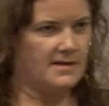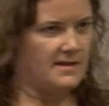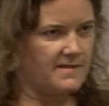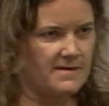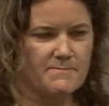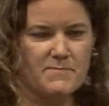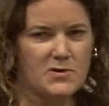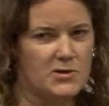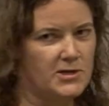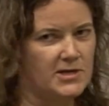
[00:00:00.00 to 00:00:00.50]

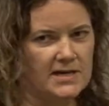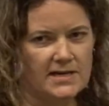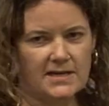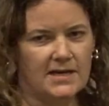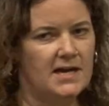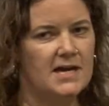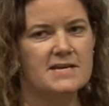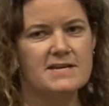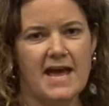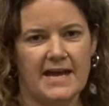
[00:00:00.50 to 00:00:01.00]
The ability to
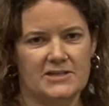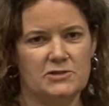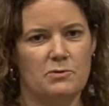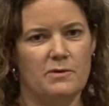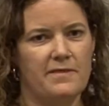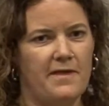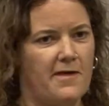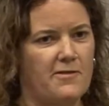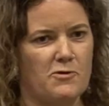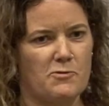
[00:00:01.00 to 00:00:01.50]
connect
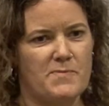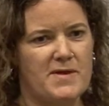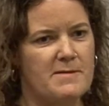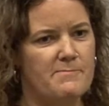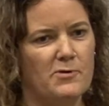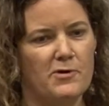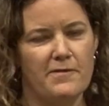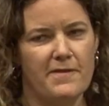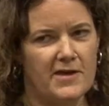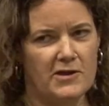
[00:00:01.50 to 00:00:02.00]
with other
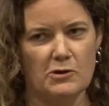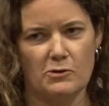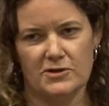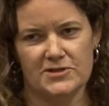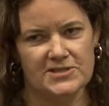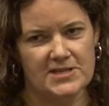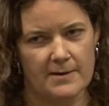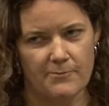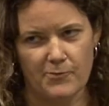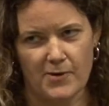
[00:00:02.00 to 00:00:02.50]
people that you are
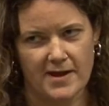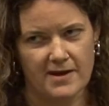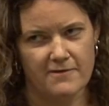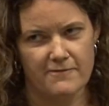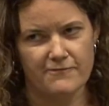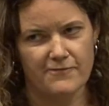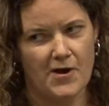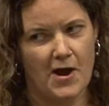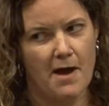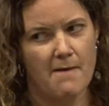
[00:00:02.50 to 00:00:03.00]
separated
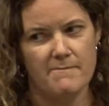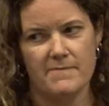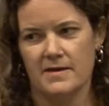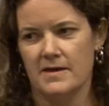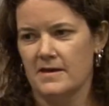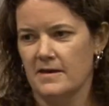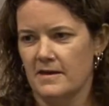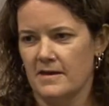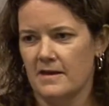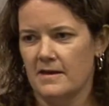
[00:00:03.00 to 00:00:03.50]
from
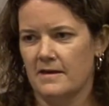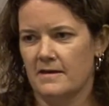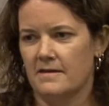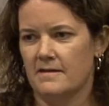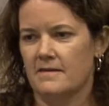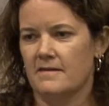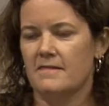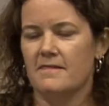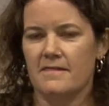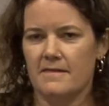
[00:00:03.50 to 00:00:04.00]

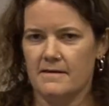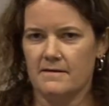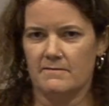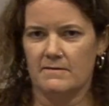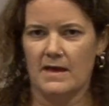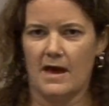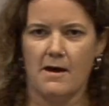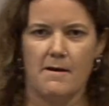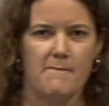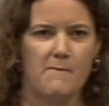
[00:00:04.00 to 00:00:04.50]

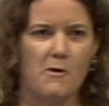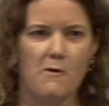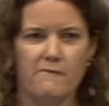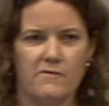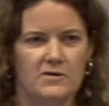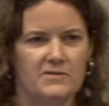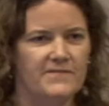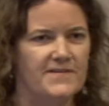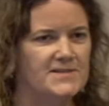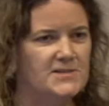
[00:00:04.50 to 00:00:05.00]

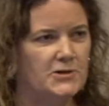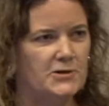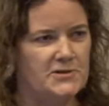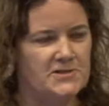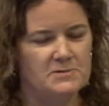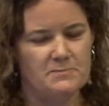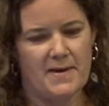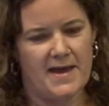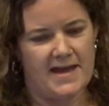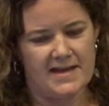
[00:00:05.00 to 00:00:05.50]
over physical
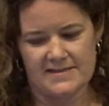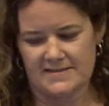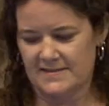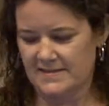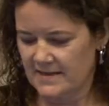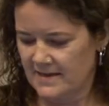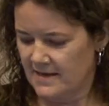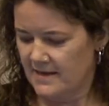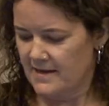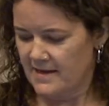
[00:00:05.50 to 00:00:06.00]
space,
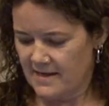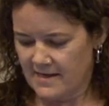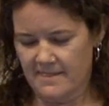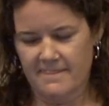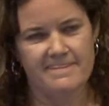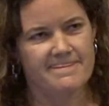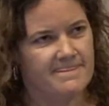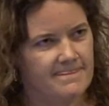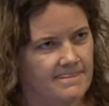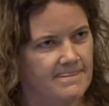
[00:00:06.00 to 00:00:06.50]

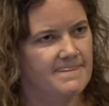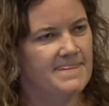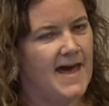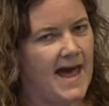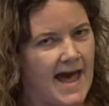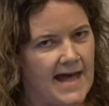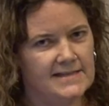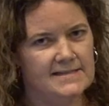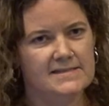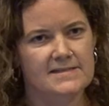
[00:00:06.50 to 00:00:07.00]

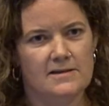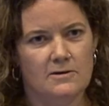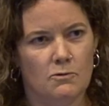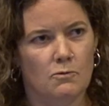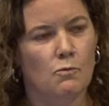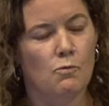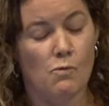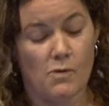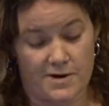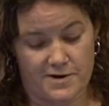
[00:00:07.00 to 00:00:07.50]
that's
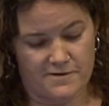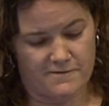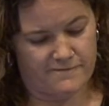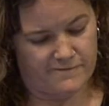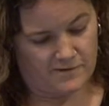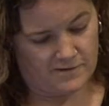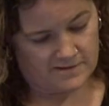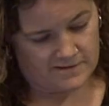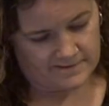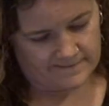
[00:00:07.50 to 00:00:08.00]

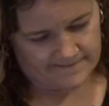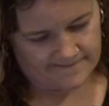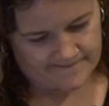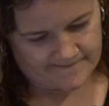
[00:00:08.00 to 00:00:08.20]
wonderful.